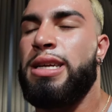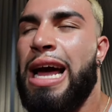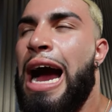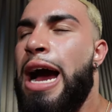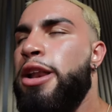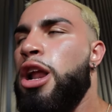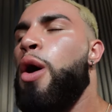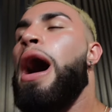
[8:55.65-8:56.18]
like
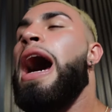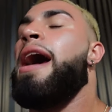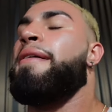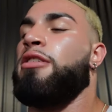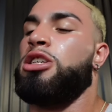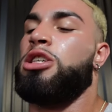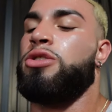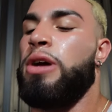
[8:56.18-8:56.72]
I know I have
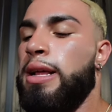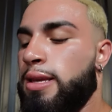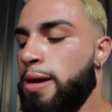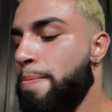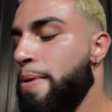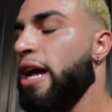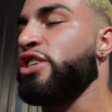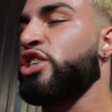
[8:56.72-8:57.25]
the strength to
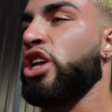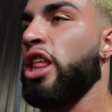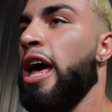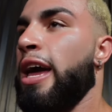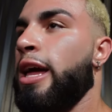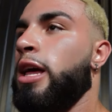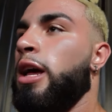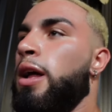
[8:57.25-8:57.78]
bench
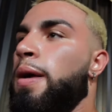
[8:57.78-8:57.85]
like